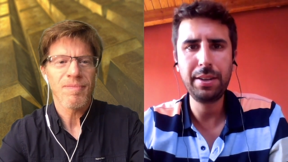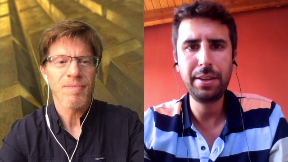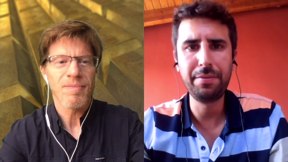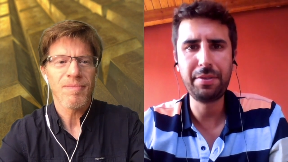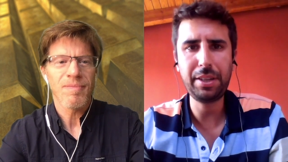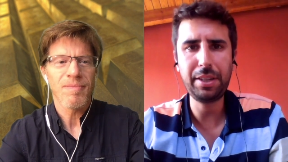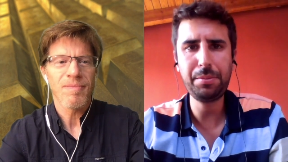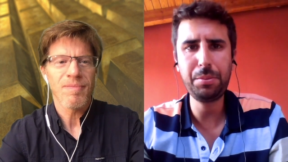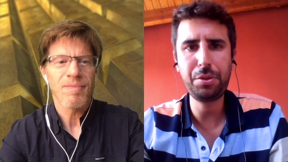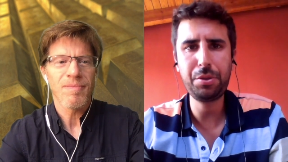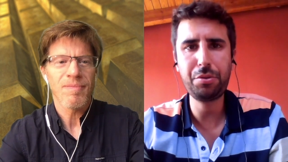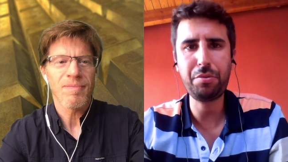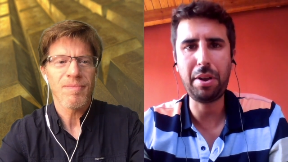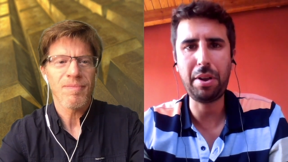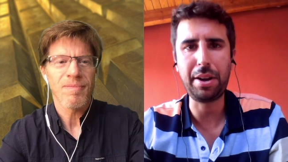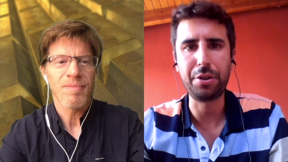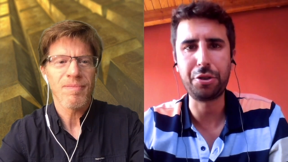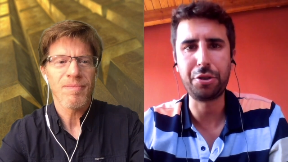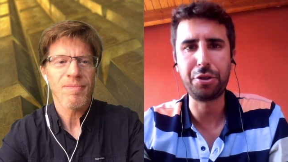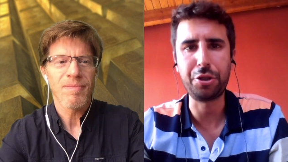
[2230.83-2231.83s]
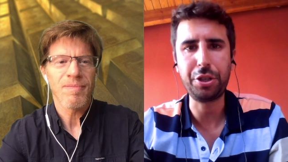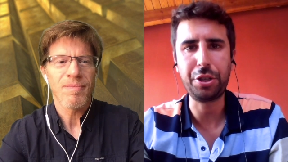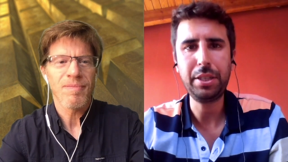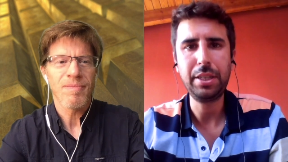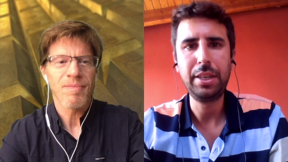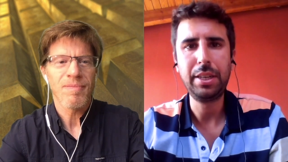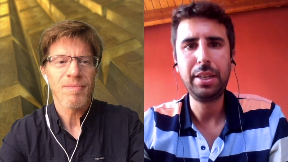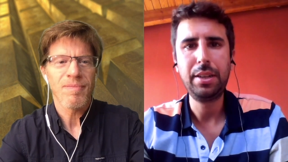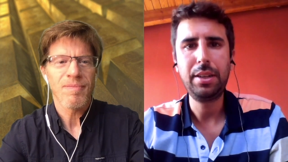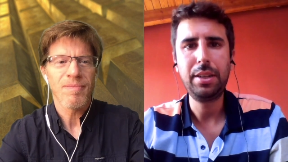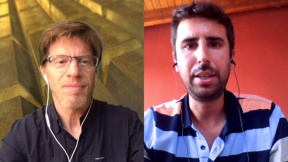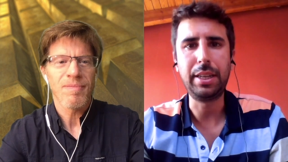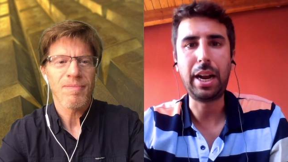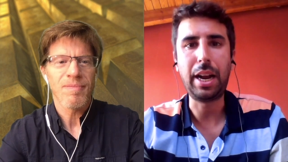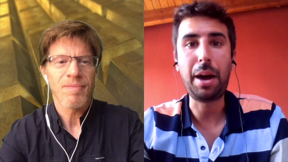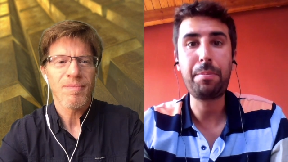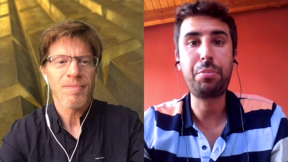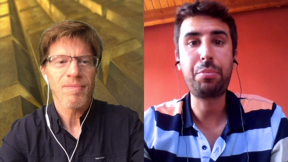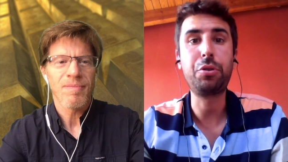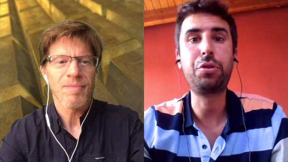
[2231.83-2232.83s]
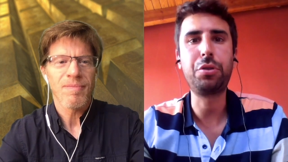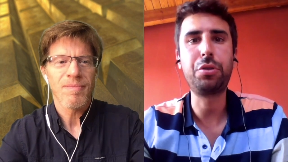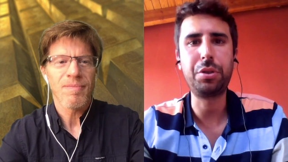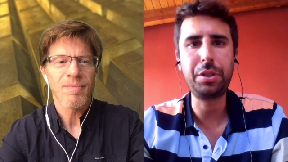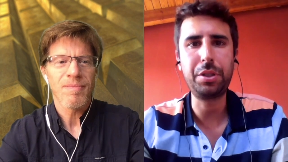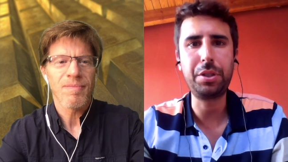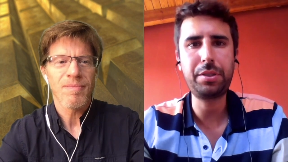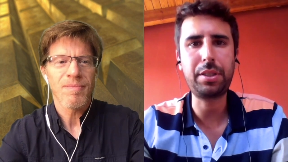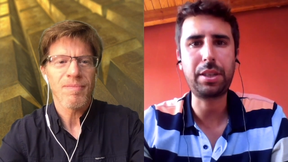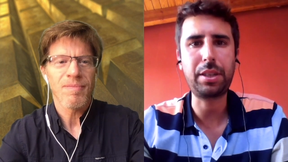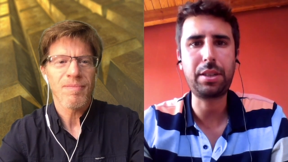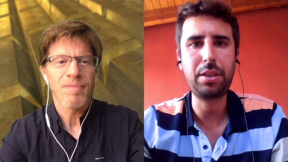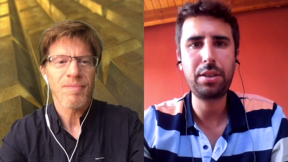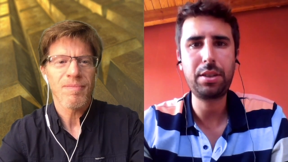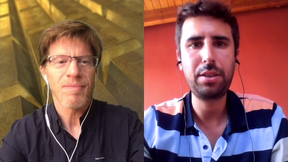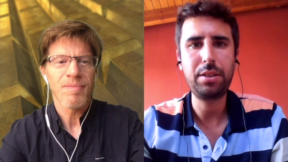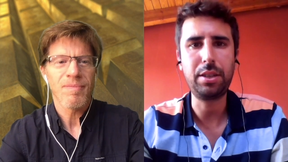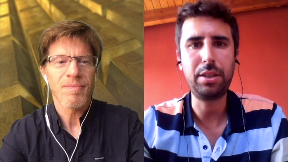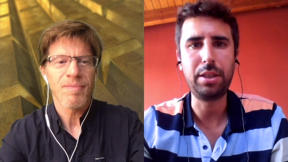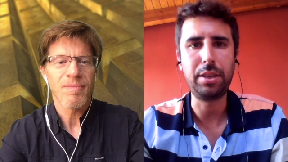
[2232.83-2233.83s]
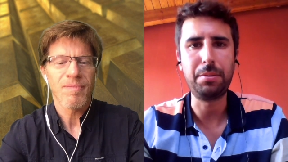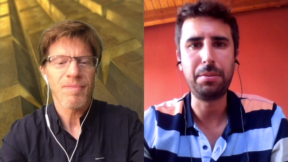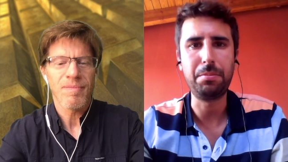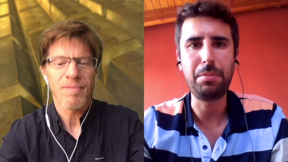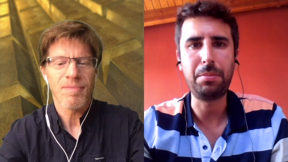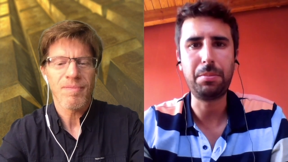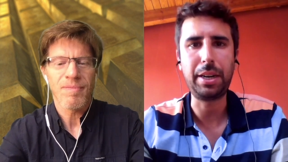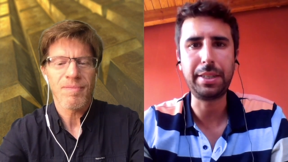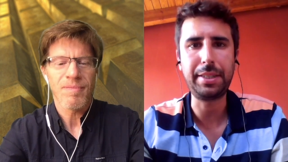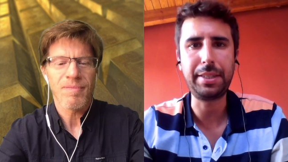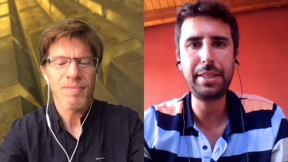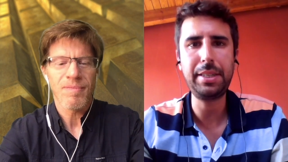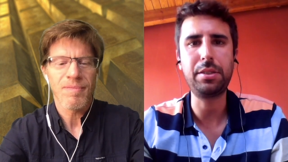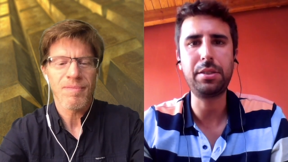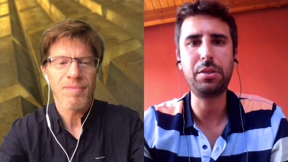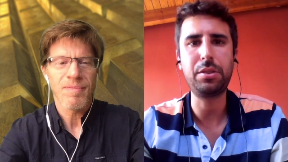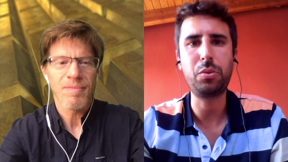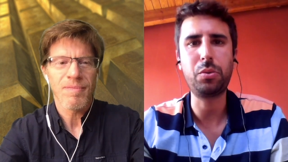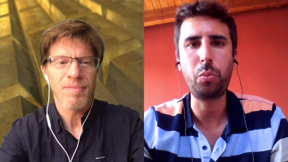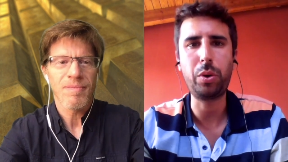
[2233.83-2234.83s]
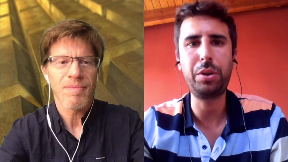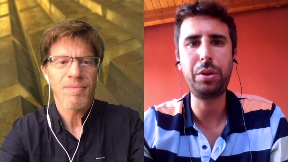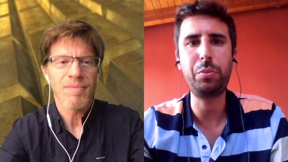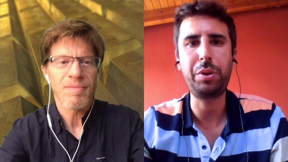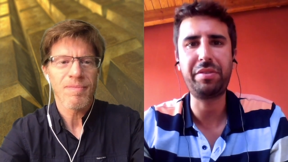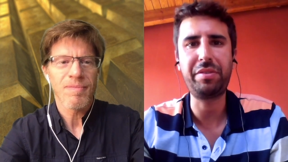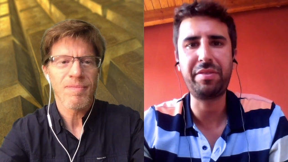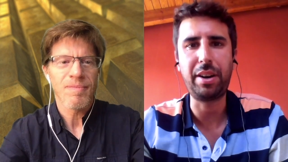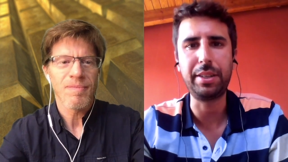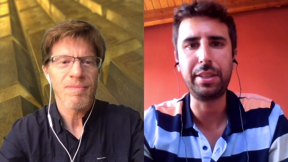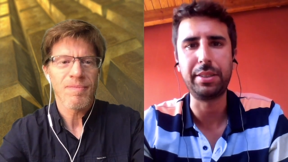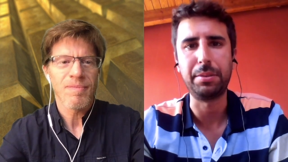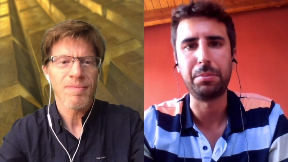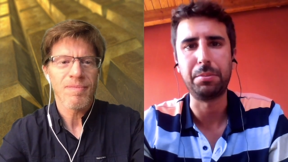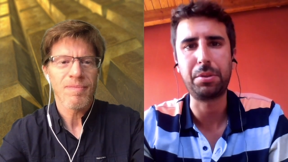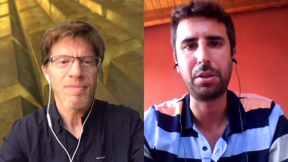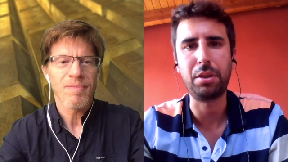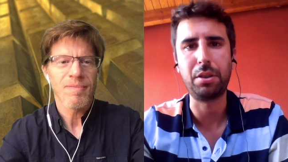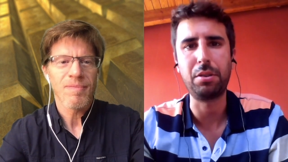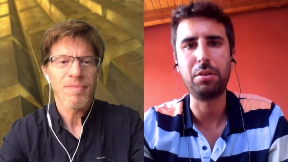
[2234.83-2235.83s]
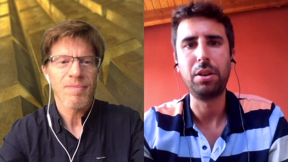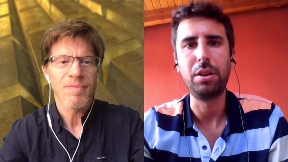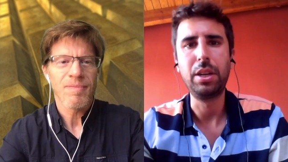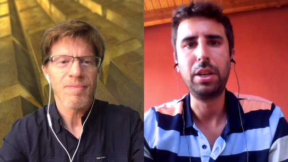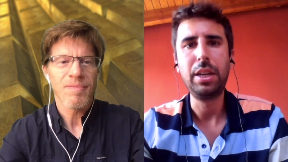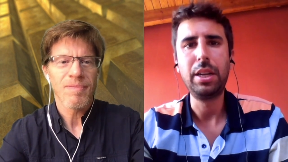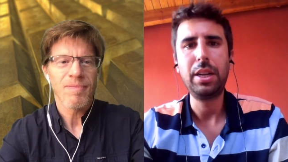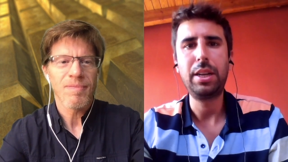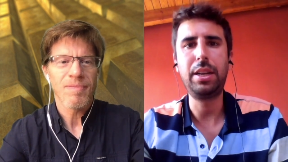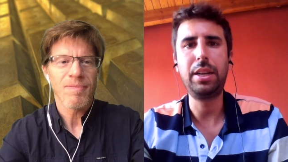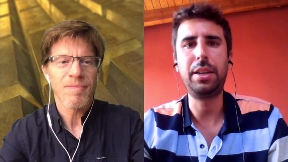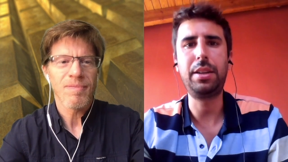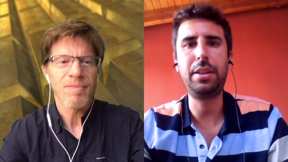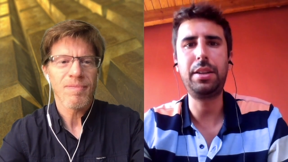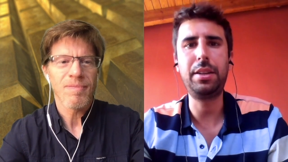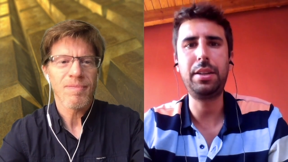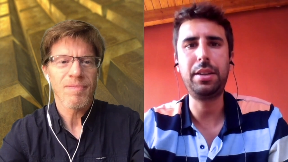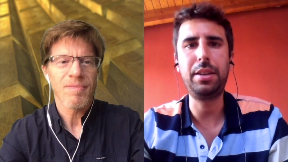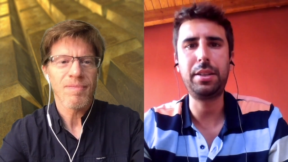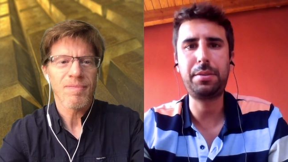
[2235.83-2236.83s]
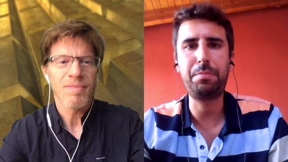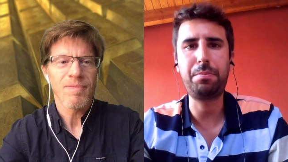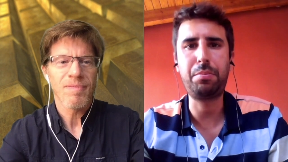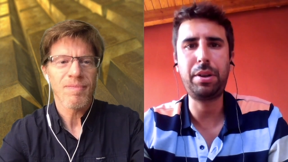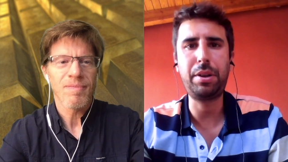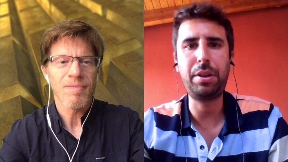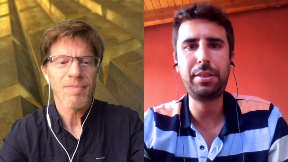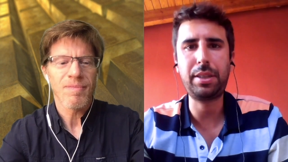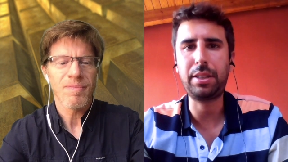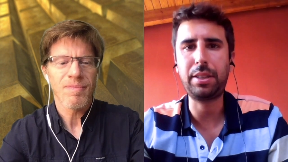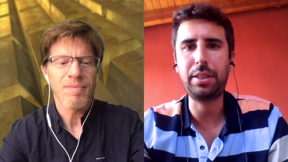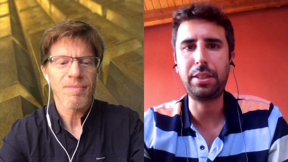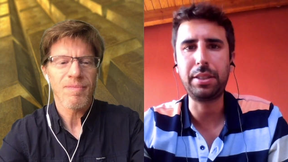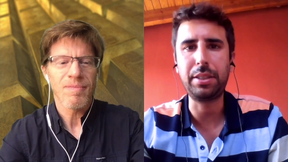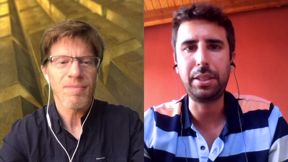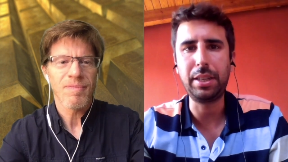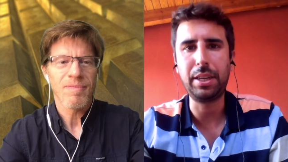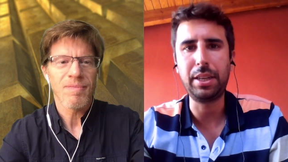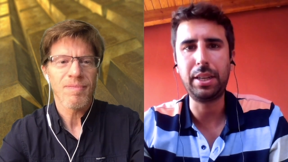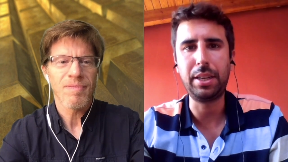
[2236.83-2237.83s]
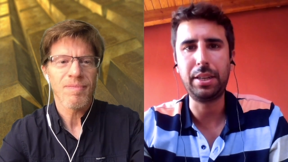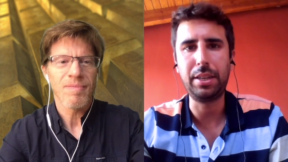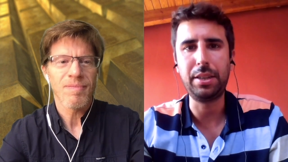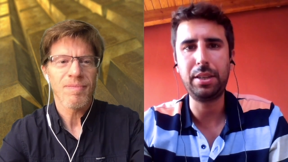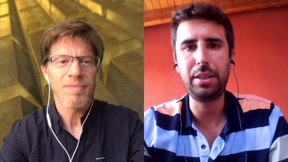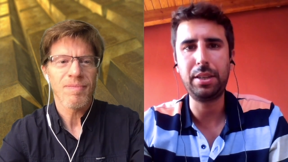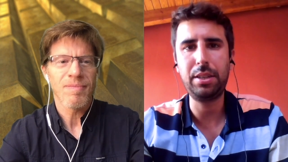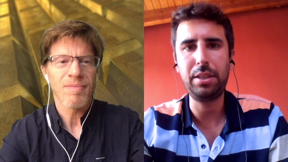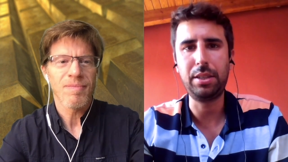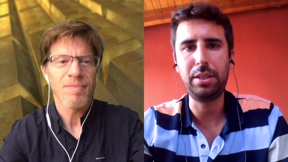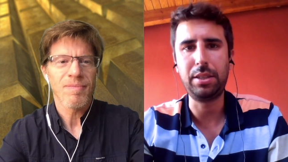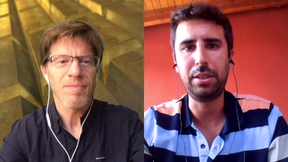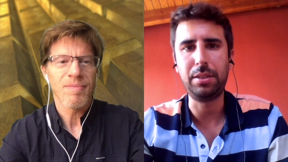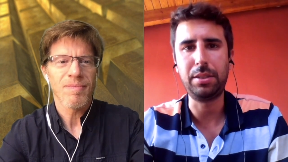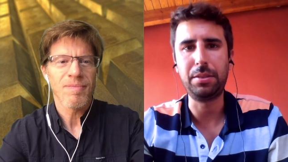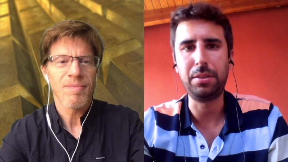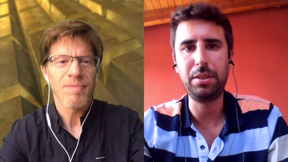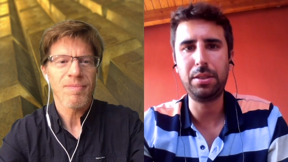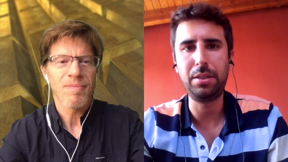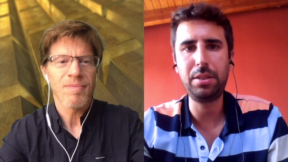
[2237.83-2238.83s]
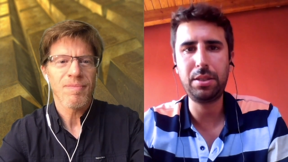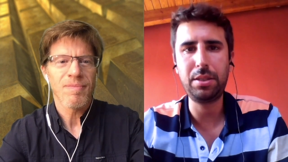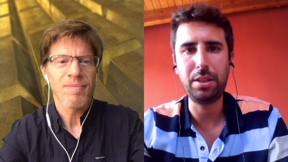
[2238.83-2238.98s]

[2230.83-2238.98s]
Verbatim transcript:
Speaker 1: investment strategy and opportunistic um, ideas when we find them. So it's basically uh,